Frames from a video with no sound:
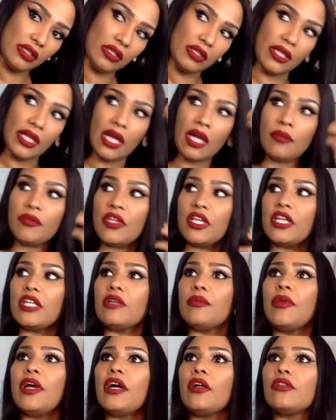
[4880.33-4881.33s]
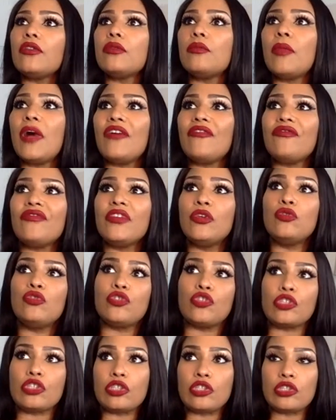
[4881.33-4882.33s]
Now I'm thinking about my
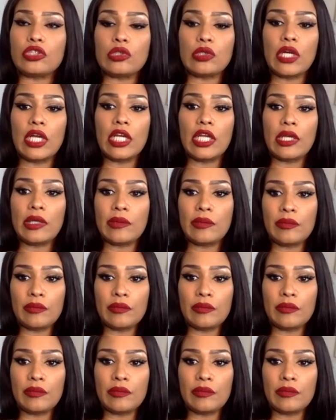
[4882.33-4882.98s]
future, okay?